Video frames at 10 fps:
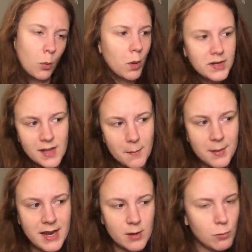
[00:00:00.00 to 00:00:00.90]
What does that
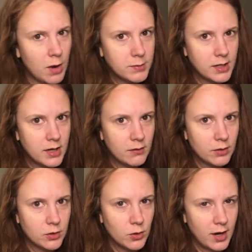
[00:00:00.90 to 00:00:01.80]
mean? Why was that never
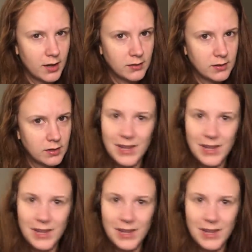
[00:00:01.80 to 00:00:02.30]
addressed?